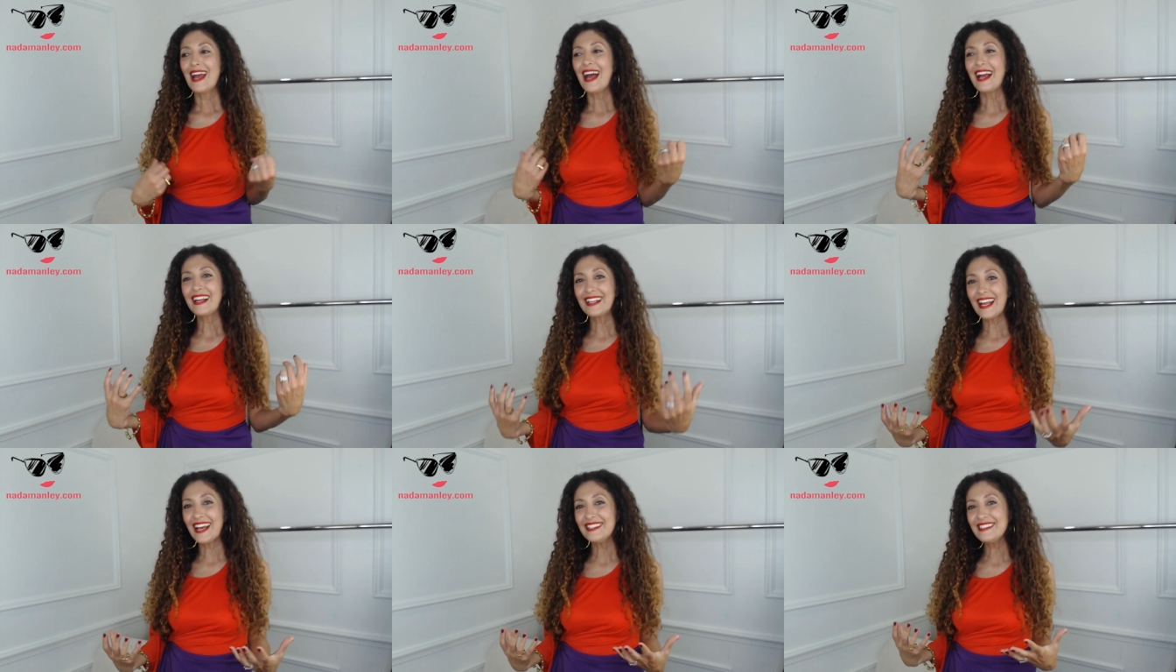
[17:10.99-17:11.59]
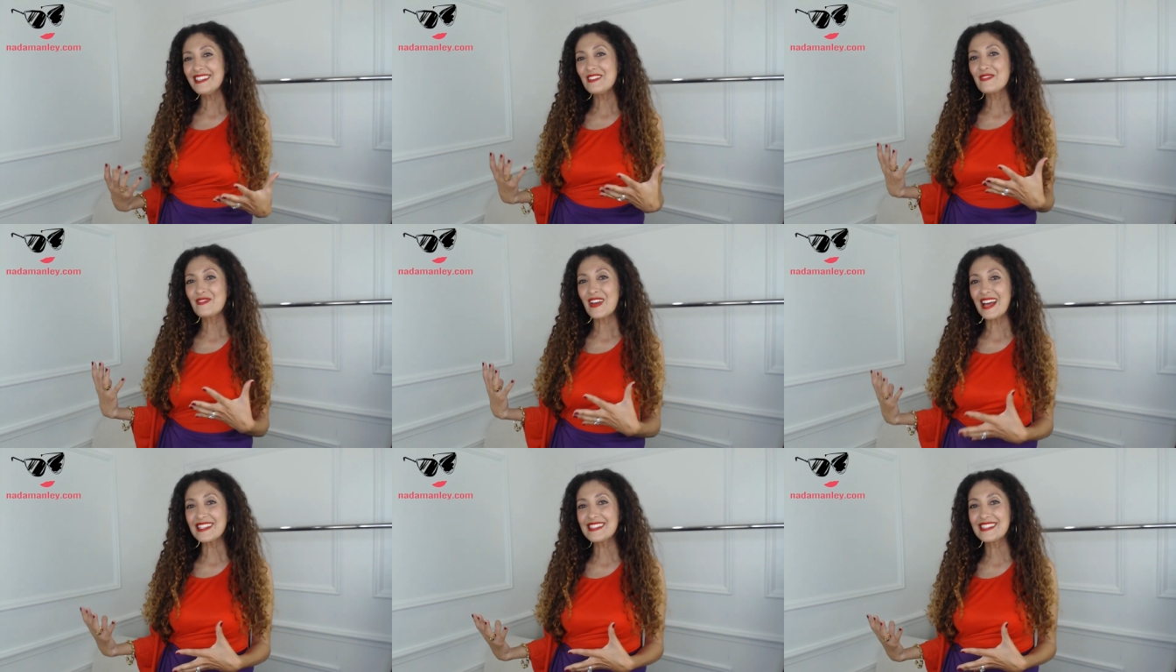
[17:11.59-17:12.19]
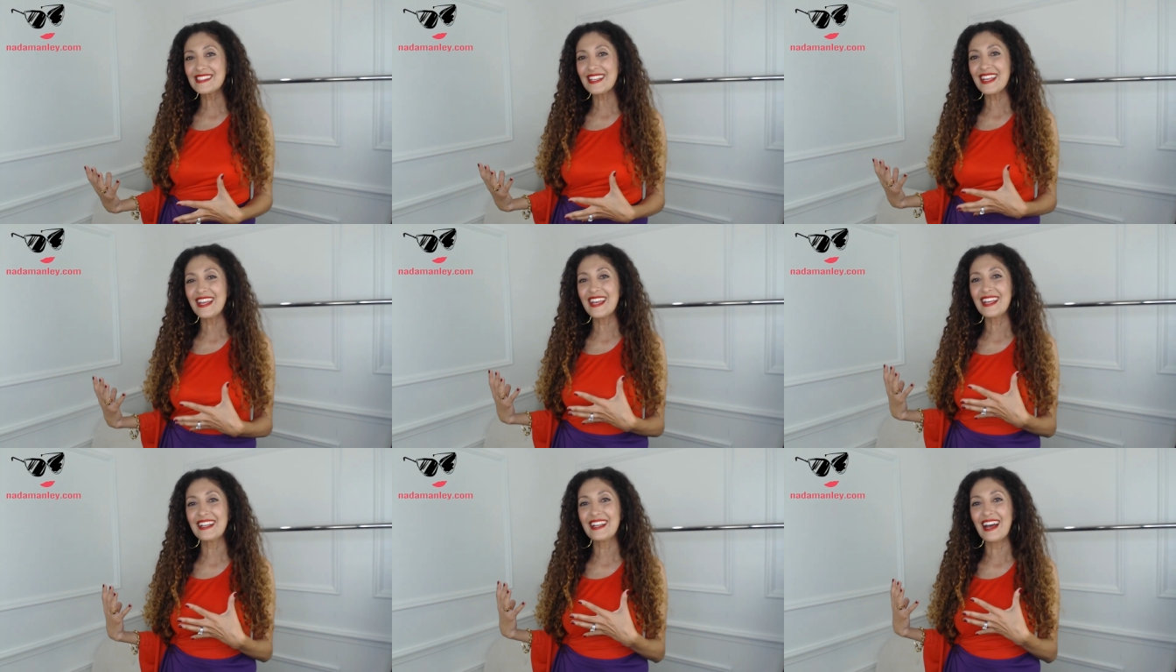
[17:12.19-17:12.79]
Again, invest
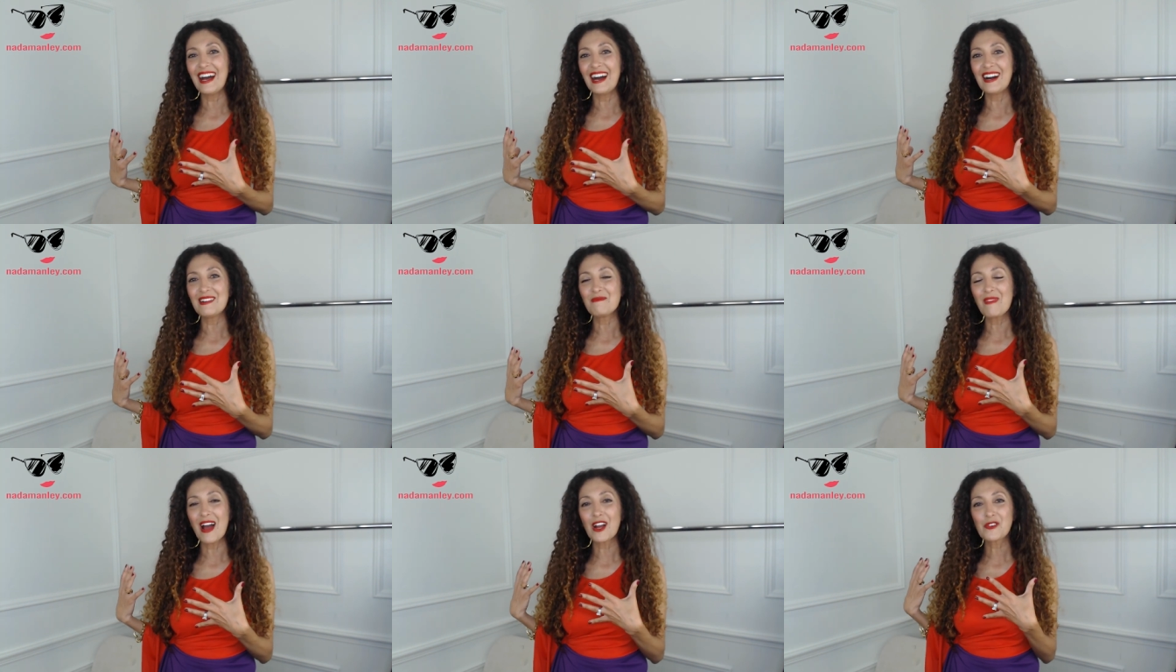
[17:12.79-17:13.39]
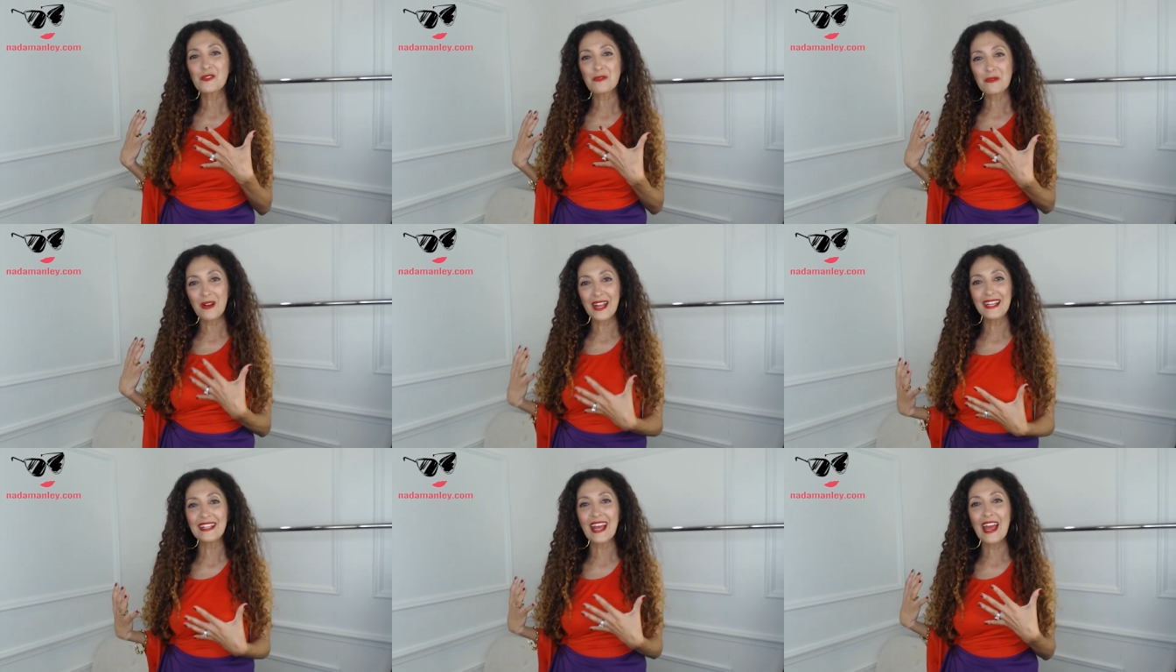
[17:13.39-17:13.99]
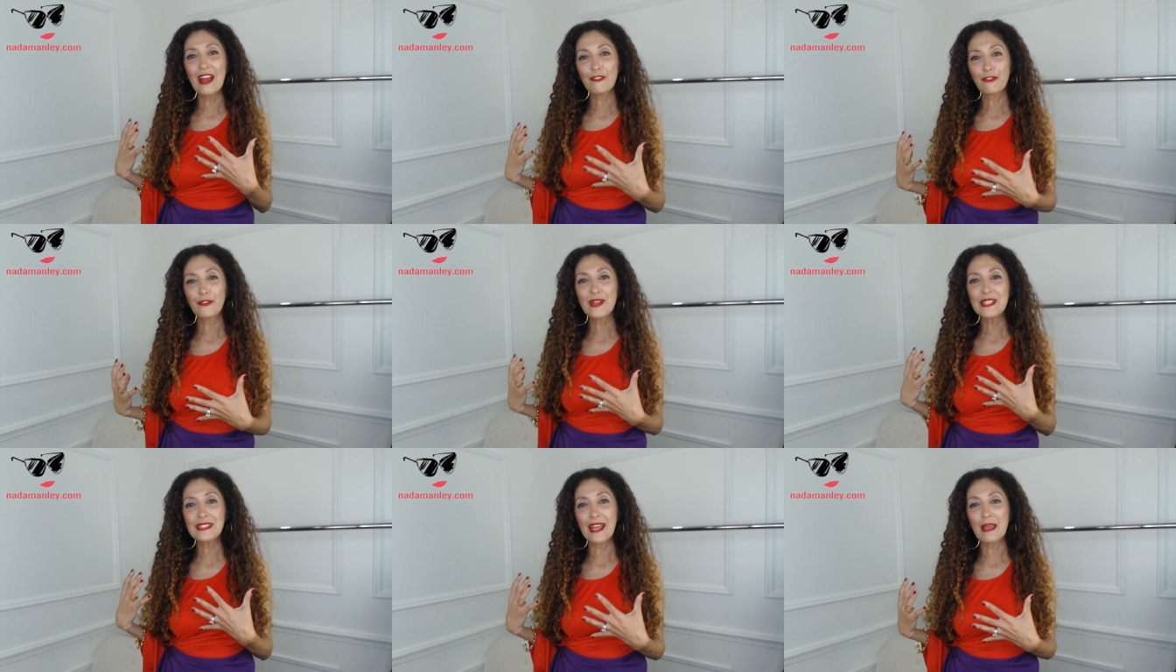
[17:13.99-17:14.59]
in um, a great
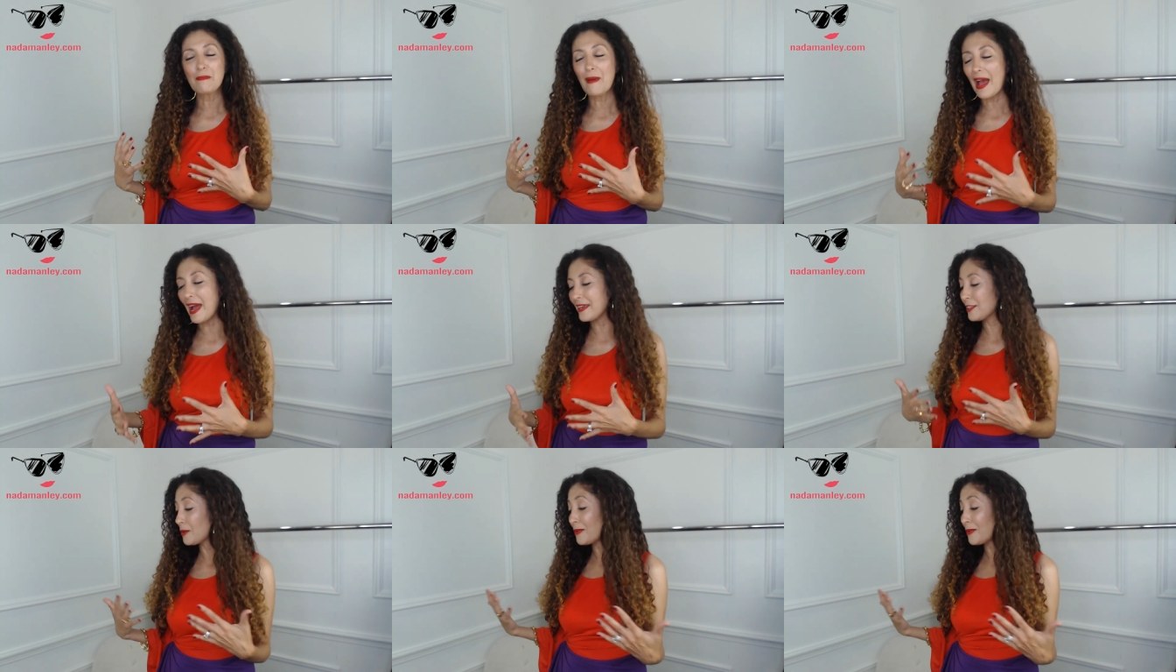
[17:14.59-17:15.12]
everyday bag.